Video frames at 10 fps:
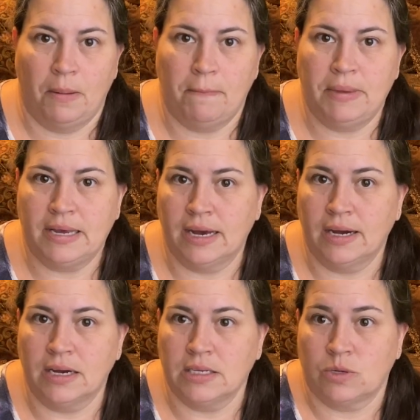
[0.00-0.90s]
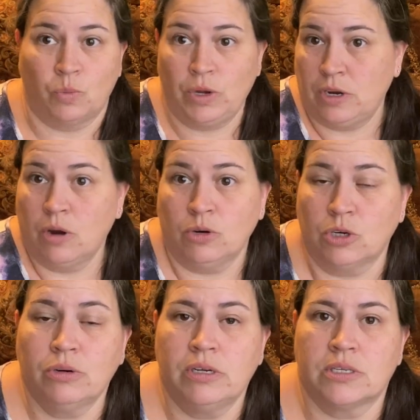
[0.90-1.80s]
Because we know
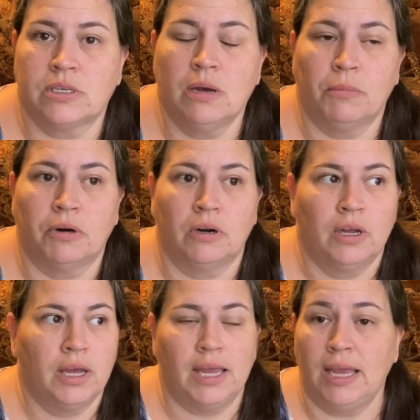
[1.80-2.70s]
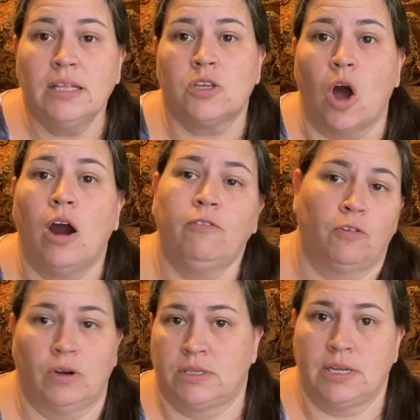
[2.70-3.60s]
during the summer, it's hard
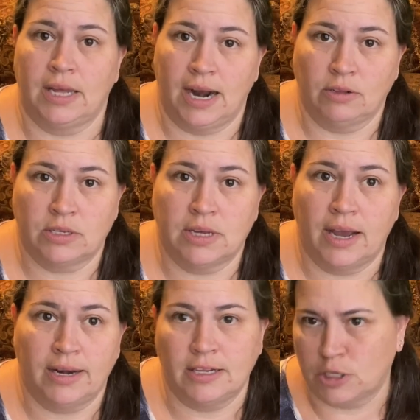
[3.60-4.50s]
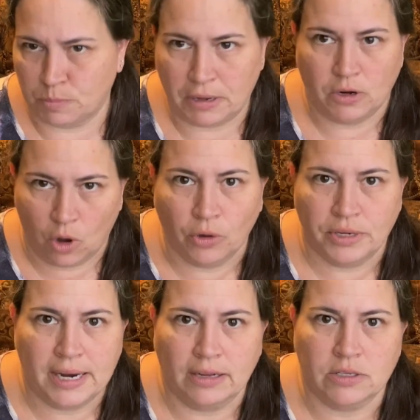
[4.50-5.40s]
for us to get outside and spend all
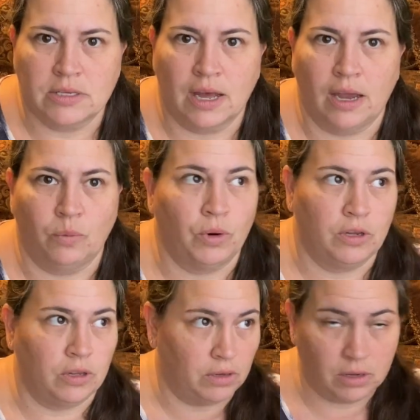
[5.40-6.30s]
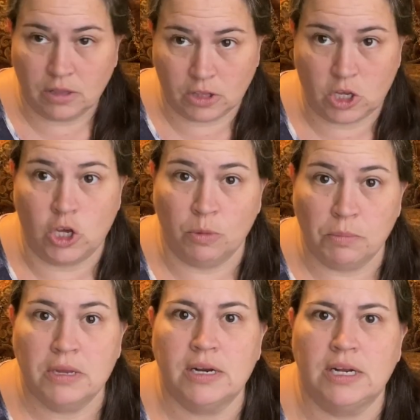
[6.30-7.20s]
day outside when the
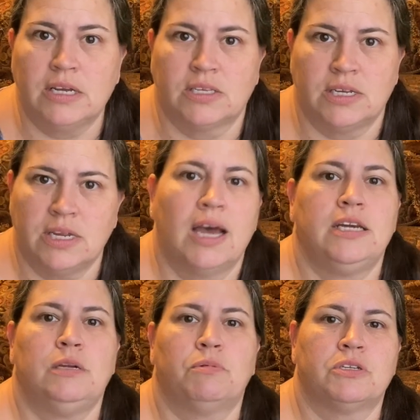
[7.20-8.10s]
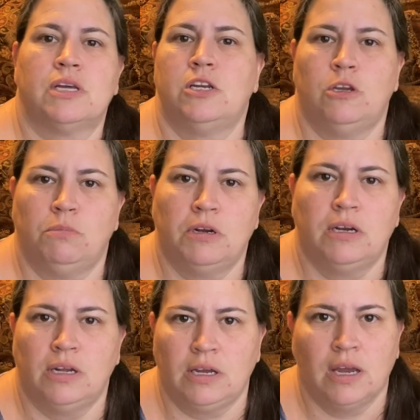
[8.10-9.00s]
humidity is ninety percent
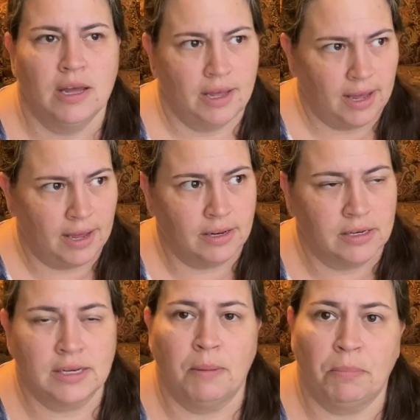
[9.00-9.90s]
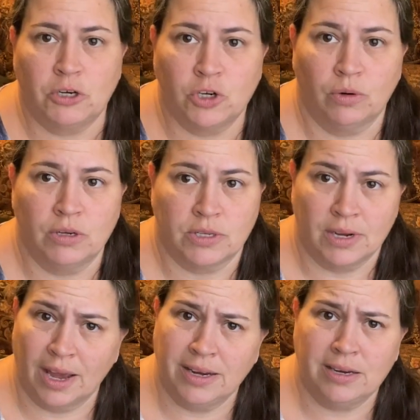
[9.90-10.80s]
humidity and the temperature is
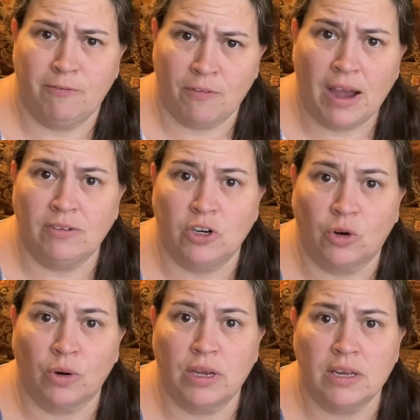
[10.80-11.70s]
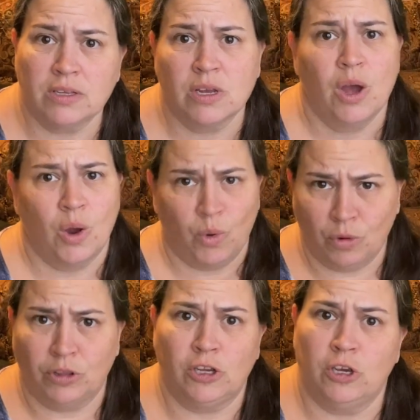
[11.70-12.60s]
ninety-five degrees.
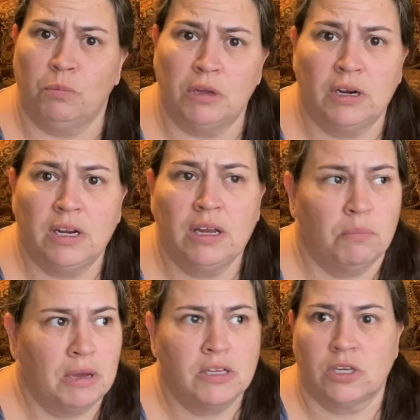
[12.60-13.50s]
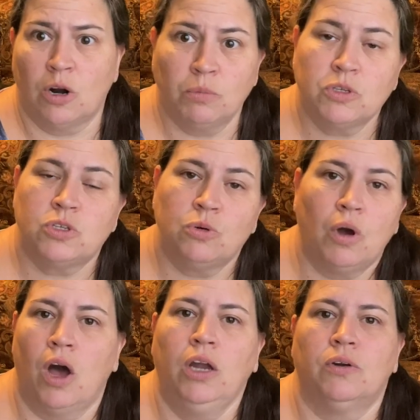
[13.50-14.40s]
With the humidity, it makes it almost to one
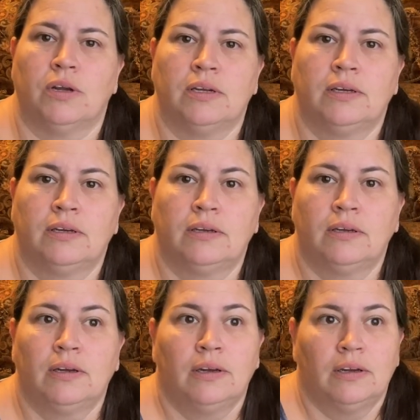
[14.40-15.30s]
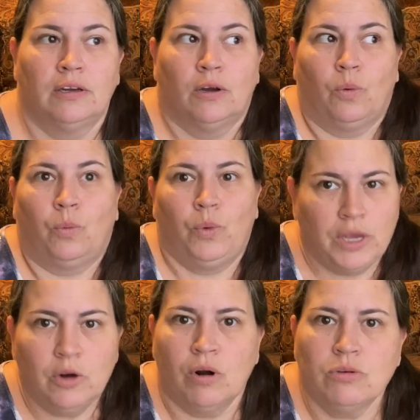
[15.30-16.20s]
hundred. We
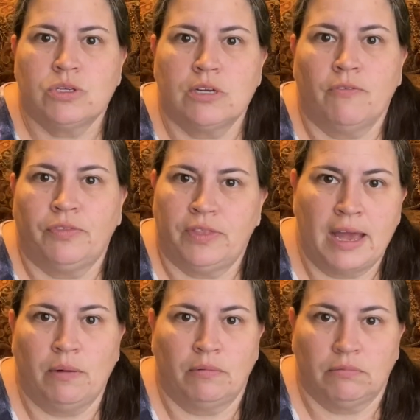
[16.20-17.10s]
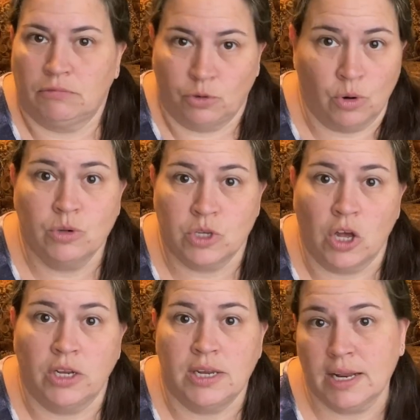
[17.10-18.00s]
grow stuff that grows
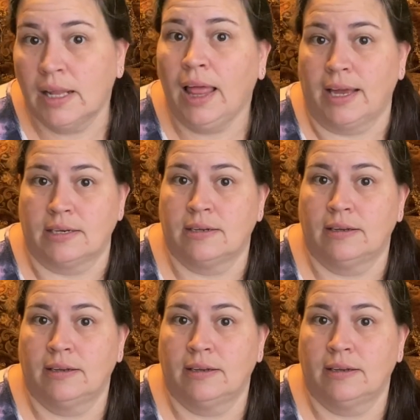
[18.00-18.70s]
on neglect.